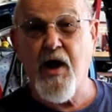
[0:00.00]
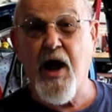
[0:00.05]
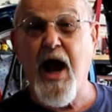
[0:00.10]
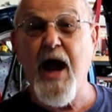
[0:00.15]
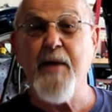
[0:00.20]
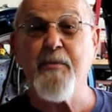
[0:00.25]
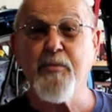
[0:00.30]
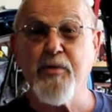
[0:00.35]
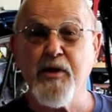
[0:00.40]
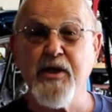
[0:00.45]

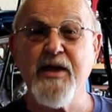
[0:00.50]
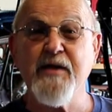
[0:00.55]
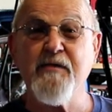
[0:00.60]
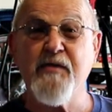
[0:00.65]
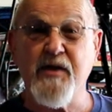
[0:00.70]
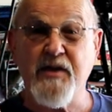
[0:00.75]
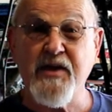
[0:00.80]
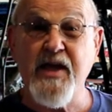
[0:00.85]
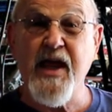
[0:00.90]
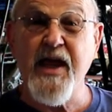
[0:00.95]
I believe
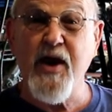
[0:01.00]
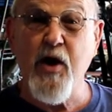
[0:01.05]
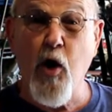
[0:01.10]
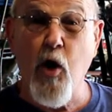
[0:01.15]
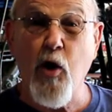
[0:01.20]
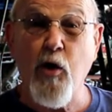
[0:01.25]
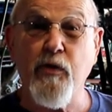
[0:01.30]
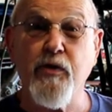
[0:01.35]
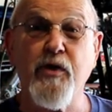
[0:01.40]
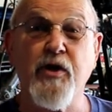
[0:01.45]
that they
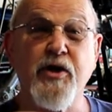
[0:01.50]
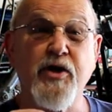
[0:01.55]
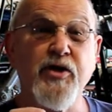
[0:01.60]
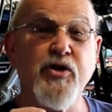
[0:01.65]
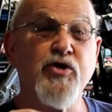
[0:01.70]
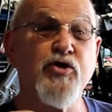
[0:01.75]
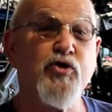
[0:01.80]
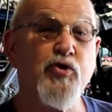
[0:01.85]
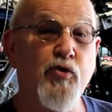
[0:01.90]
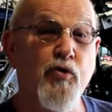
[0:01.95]
are the
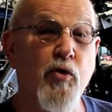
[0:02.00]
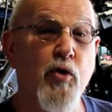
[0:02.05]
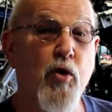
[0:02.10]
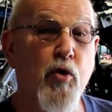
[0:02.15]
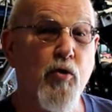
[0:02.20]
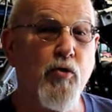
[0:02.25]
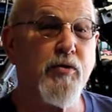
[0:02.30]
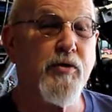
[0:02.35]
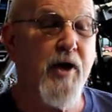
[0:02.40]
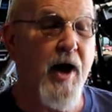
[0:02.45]

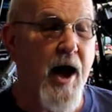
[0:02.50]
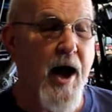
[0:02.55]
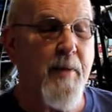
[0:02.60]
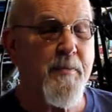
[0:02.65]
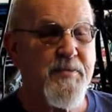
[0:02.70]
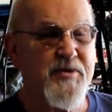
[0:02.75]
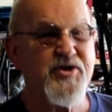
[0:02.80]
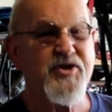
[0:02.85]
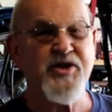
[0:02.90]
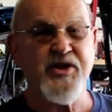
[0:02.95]
controlled
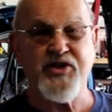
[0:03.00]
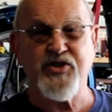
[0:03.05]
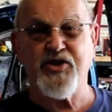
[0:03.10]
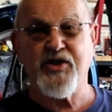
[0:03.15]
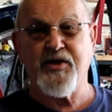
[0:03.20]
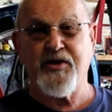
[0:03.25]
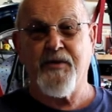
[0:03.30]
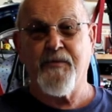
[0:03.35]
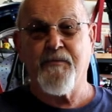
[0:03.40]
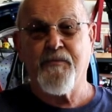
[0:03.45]

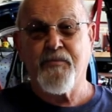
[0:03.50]
opposition.